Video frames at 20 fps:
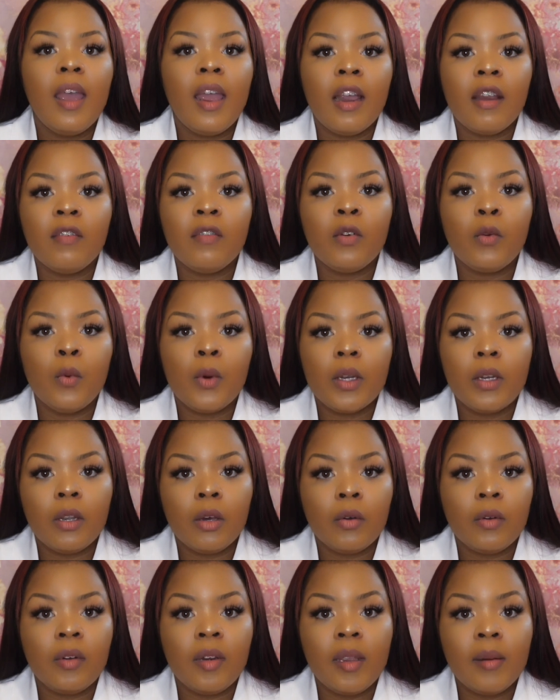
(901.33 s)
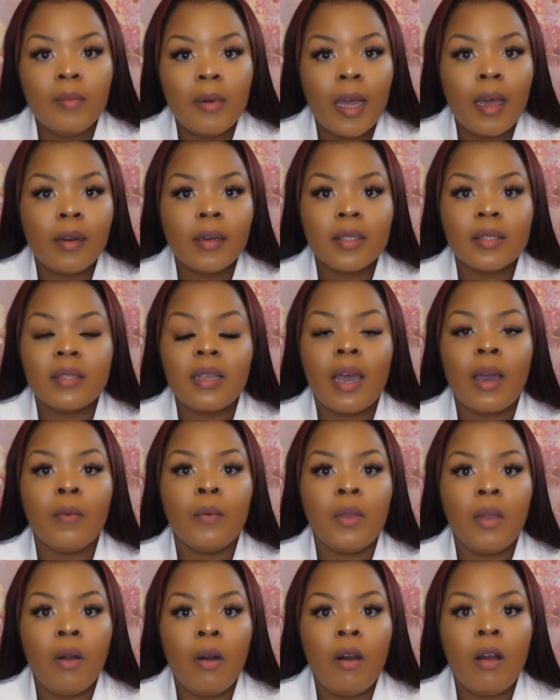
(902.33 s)
everyone know deep down inside
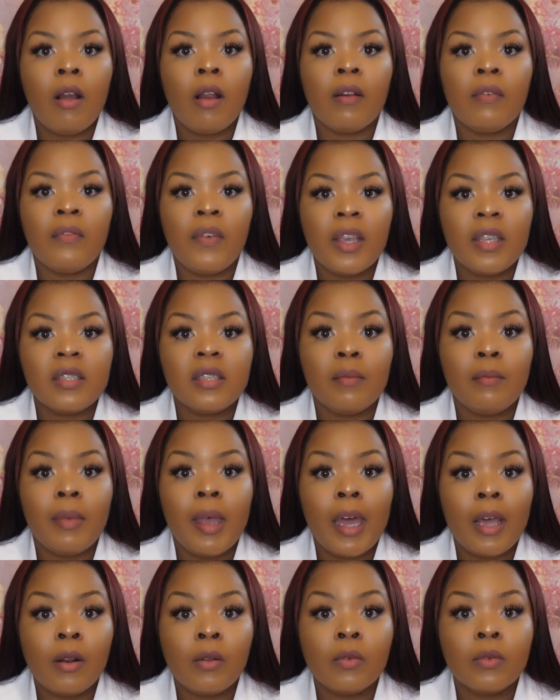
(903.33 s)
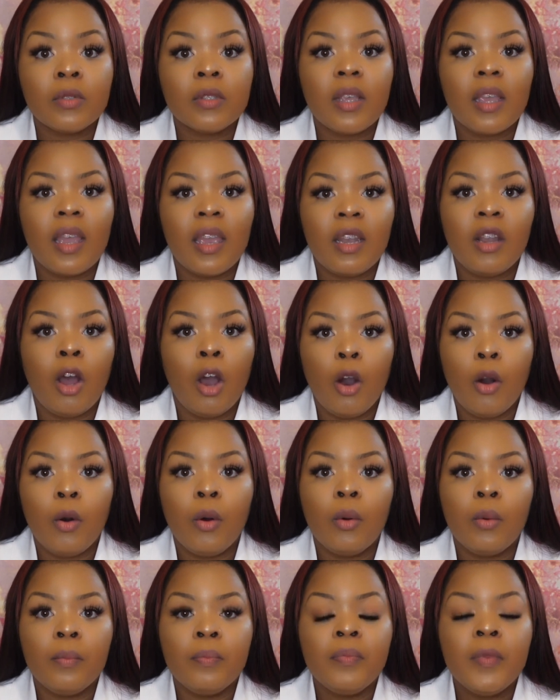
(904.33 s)
we all are facing battles in
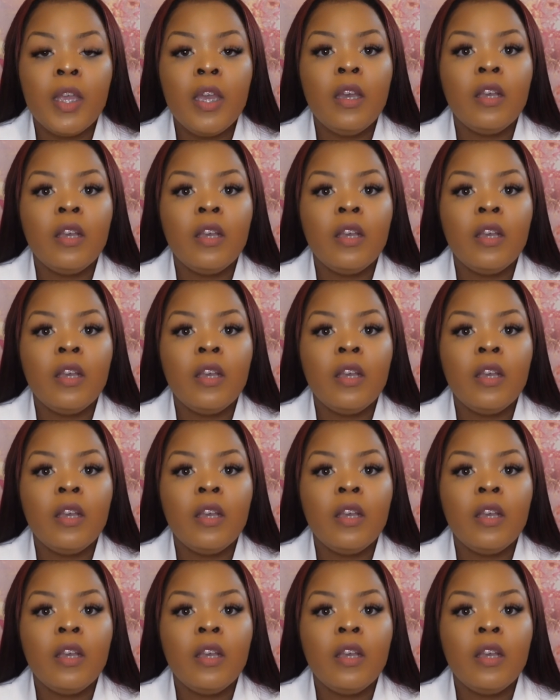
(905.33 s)
home.